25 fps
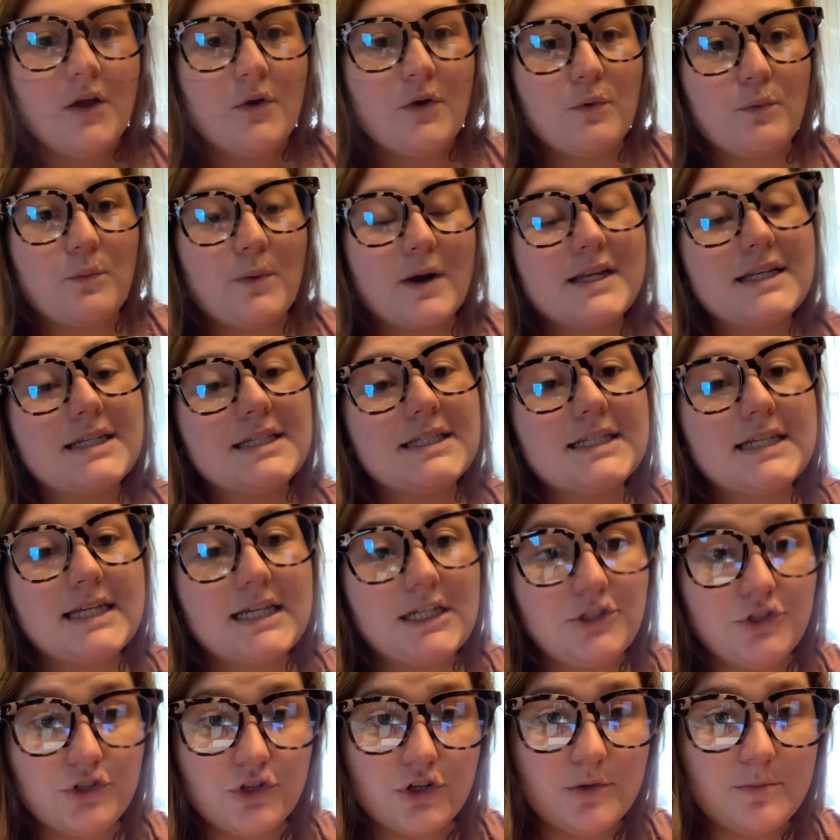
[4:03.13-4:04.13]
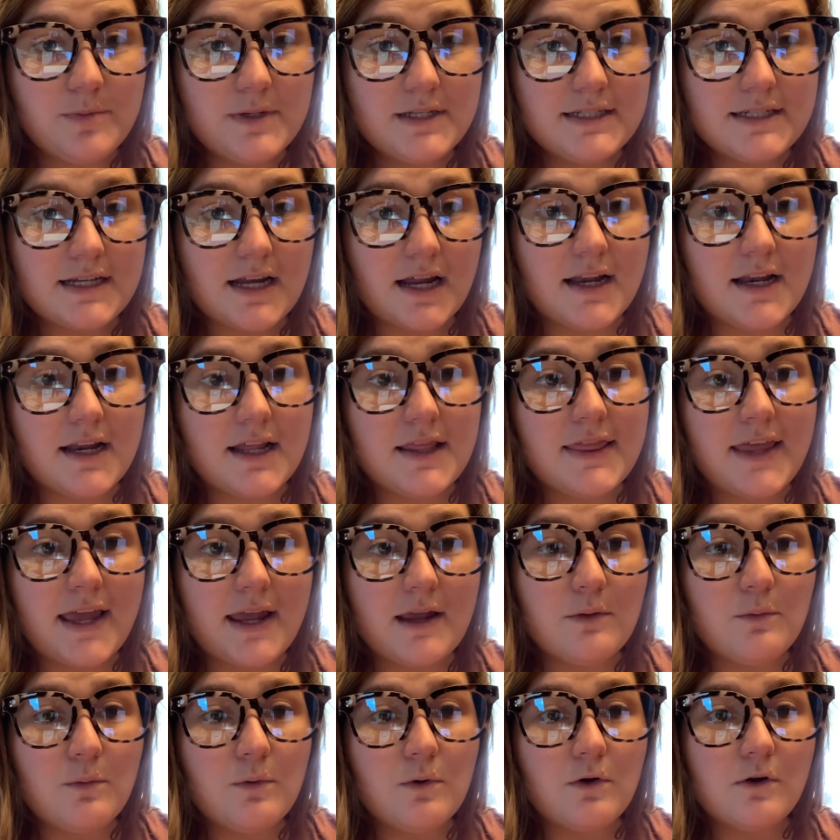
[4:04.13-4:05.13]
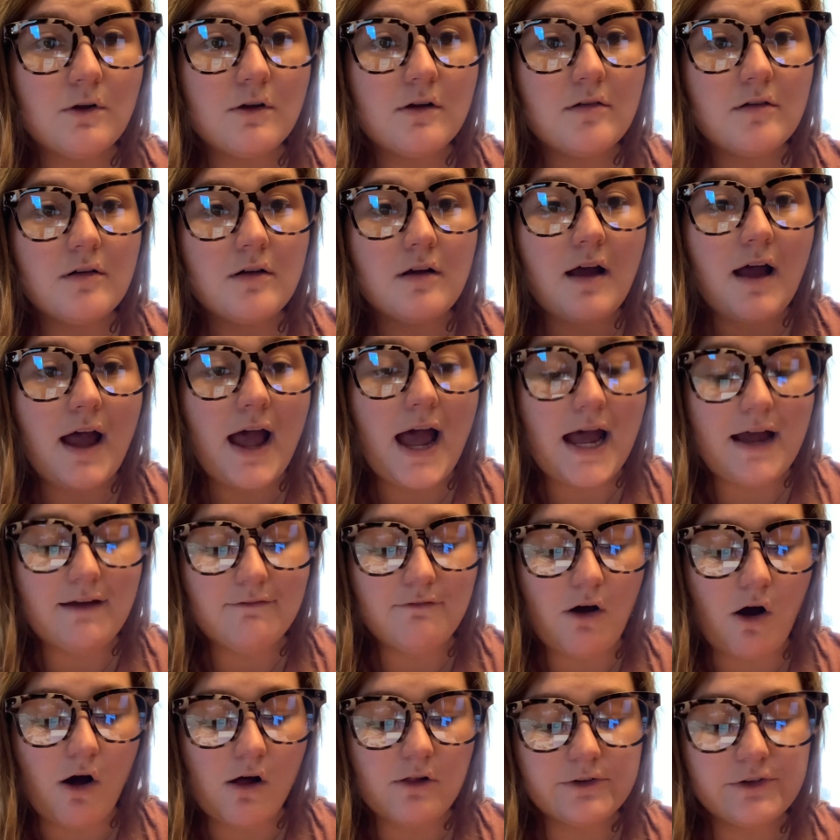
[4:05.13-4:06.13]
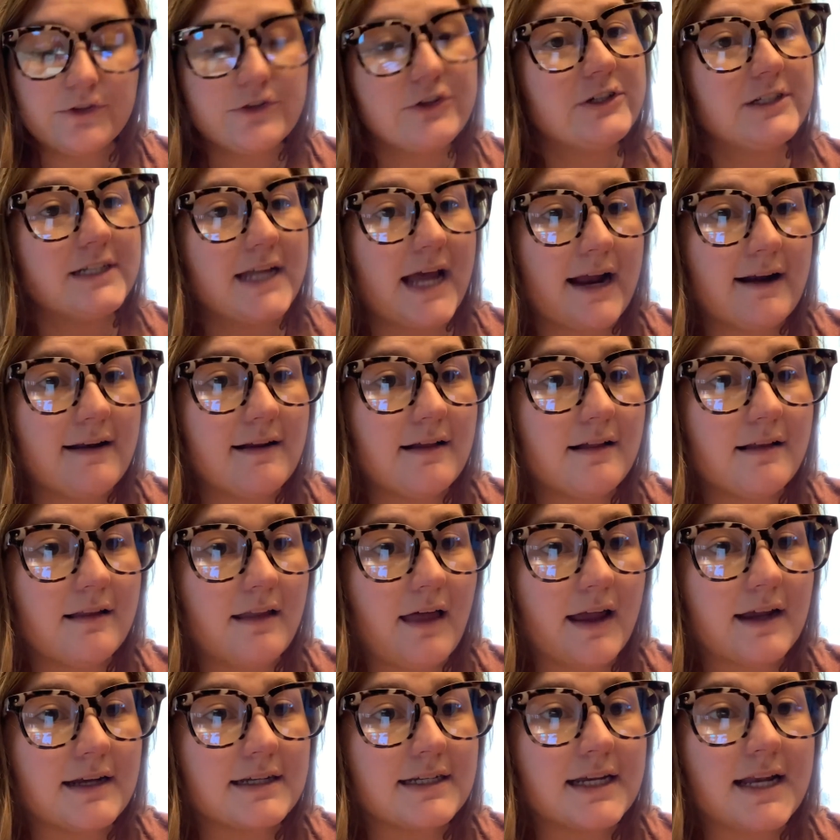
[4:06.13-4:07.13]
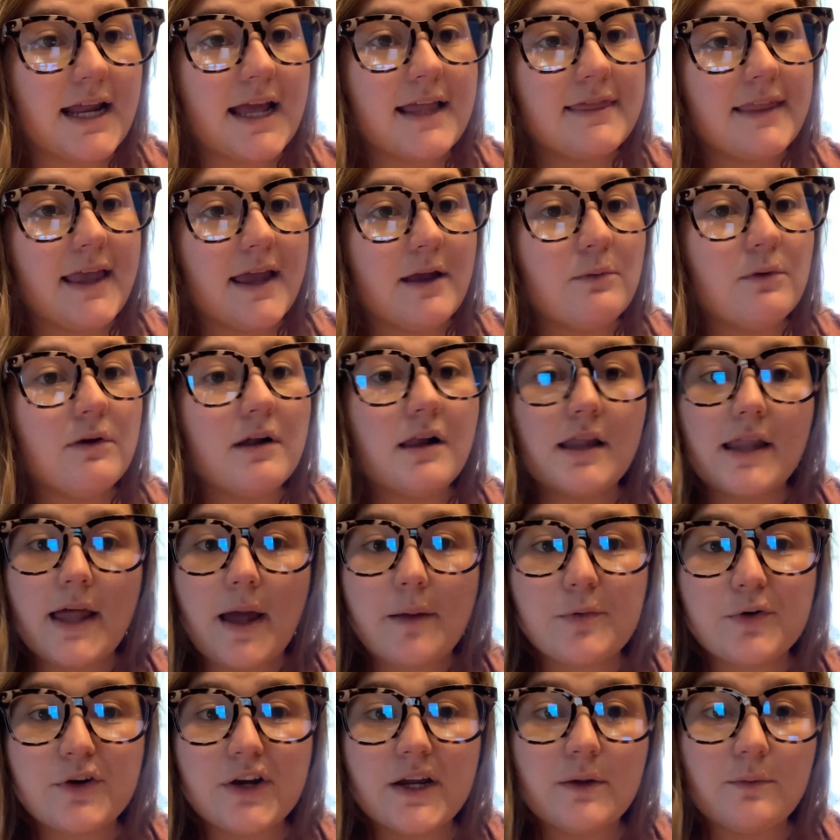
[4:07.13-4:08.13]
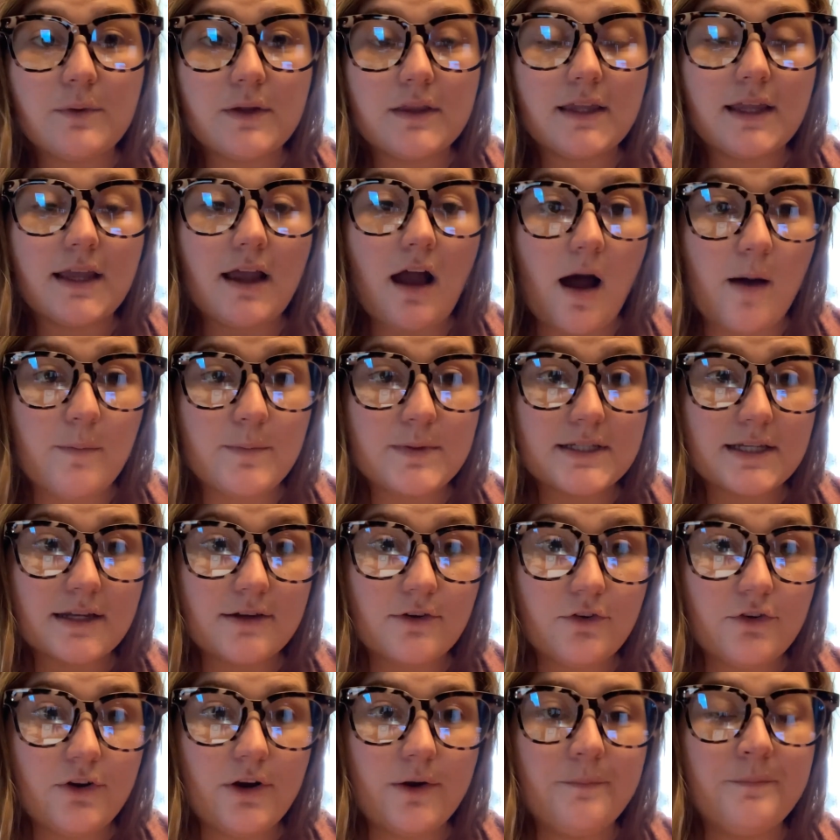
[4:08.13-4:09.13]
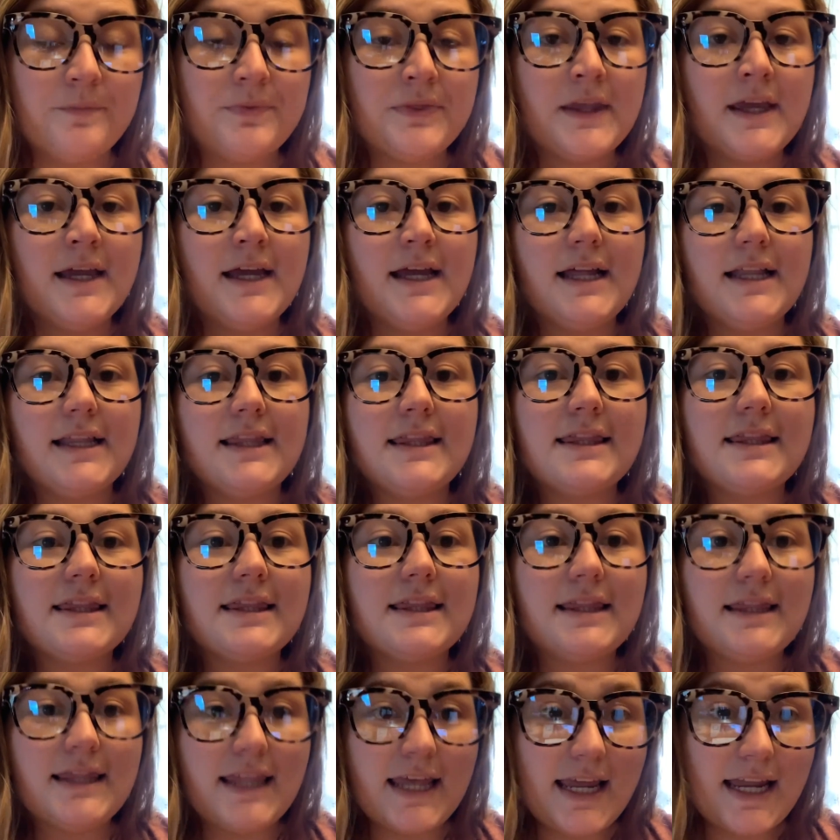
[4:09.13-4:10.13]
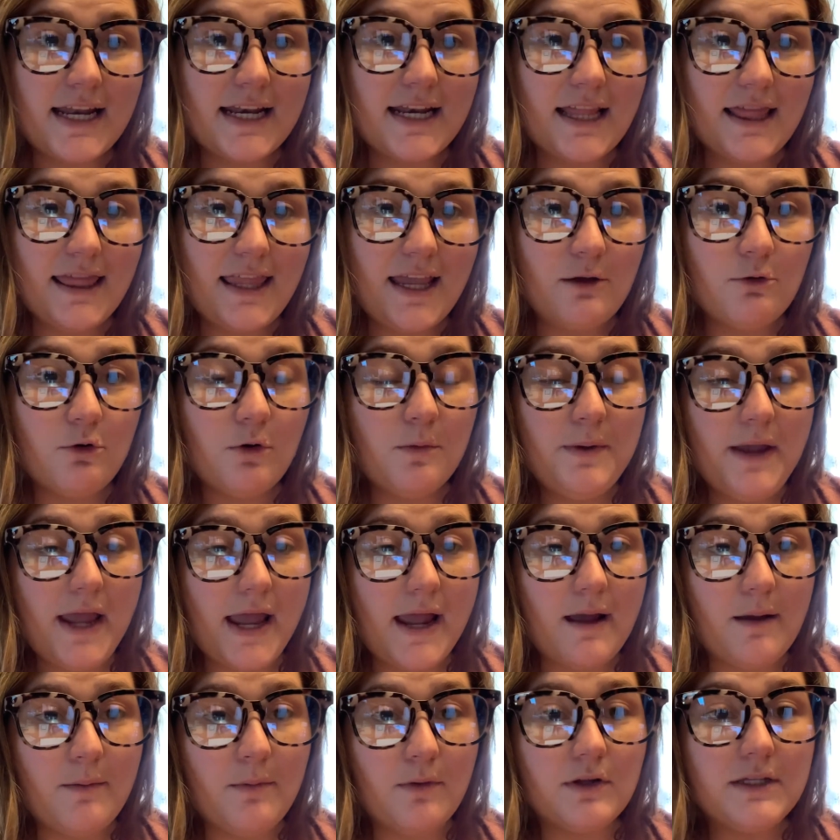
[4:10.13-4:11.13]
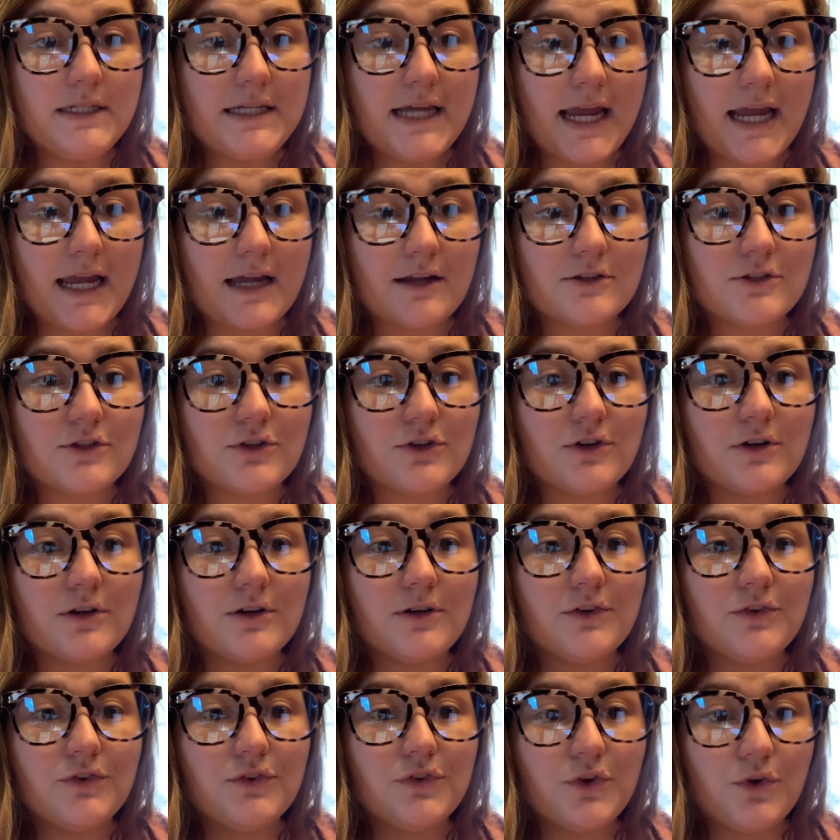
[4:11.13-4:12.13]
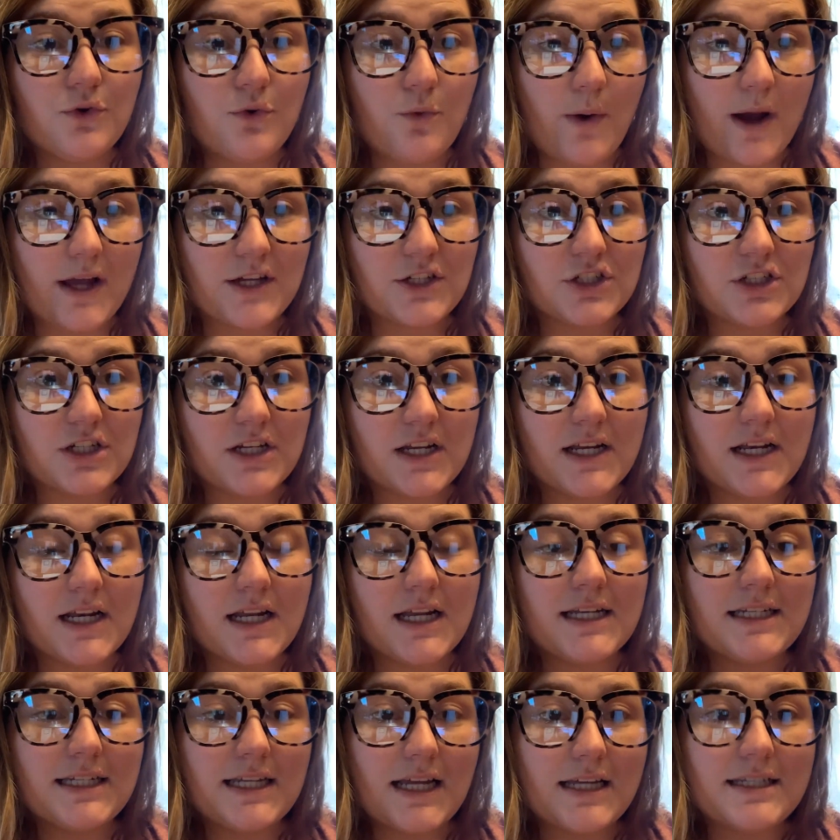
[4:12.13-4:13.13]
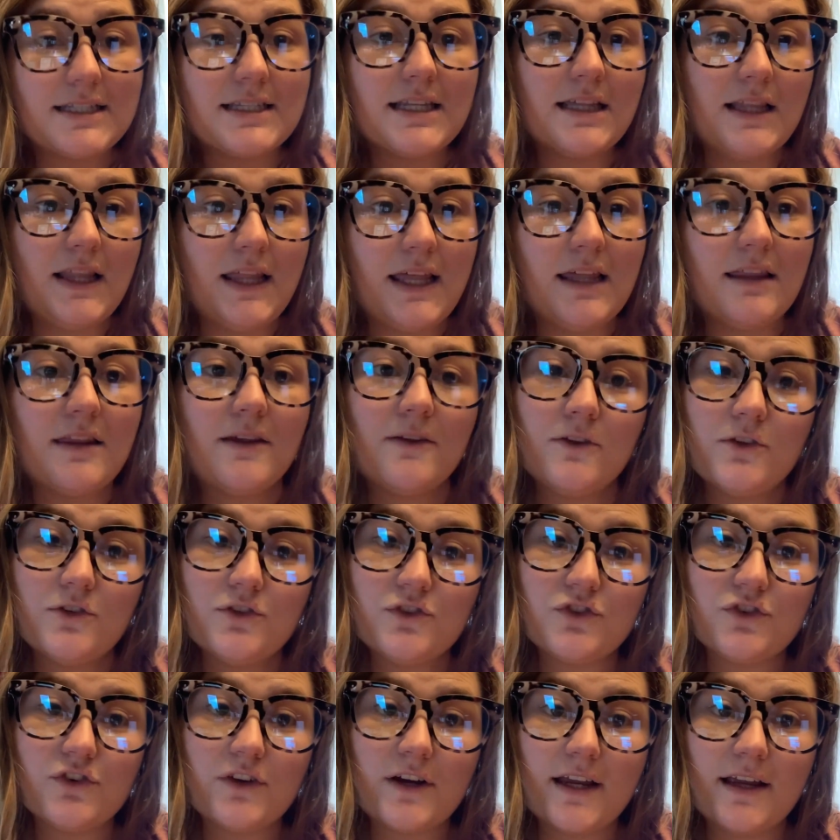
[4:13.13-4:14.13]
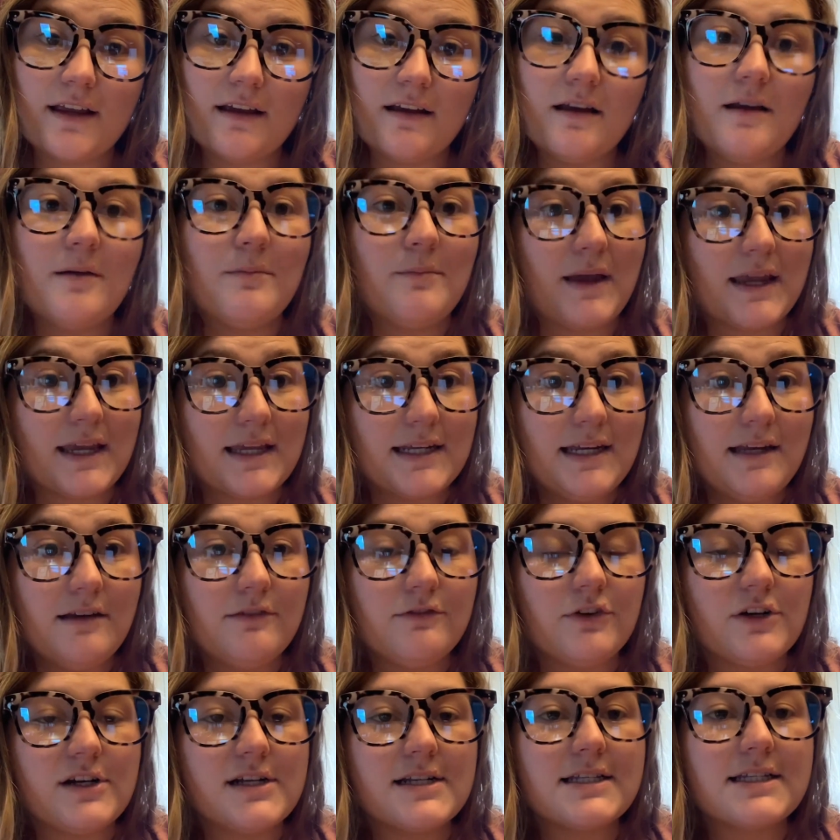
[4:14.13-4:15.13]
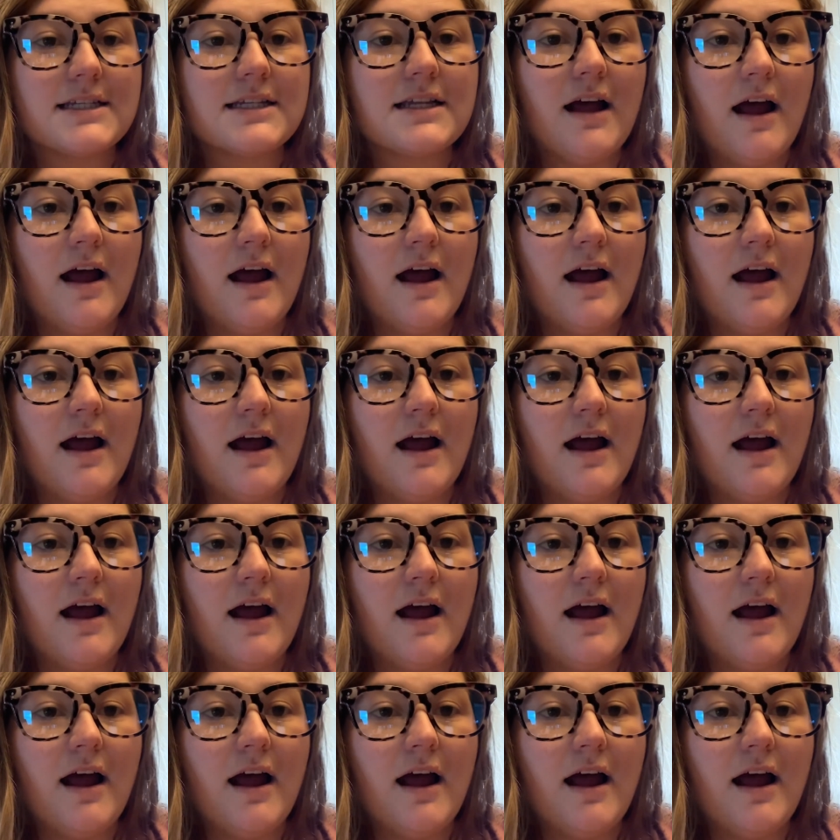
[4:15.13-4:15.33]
Once each group is done, they will have all of their data collected, and they will collaborate with the opposite group. Then they will be able to answer the question, does the length of the string make a difference?